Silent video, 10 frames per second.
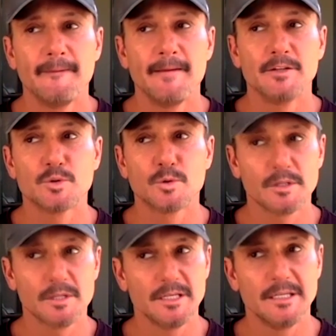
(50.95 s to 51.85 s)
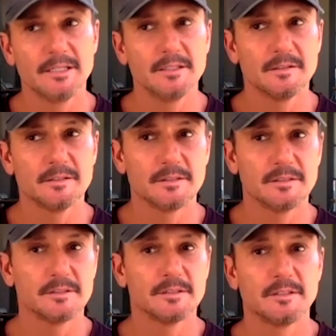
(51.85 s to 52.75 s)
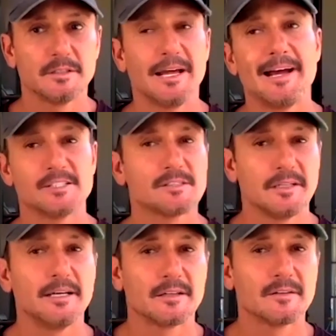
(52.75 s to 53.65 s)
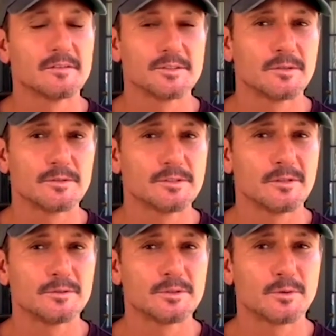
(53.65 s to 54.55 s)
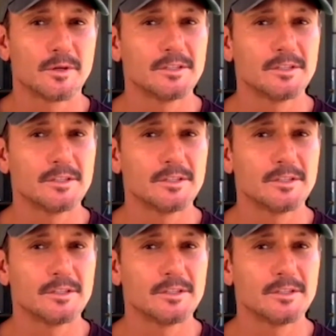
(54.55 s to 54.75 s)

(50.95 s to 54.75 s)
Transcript: And toward the end of the last leg of the Soul to Soul tour,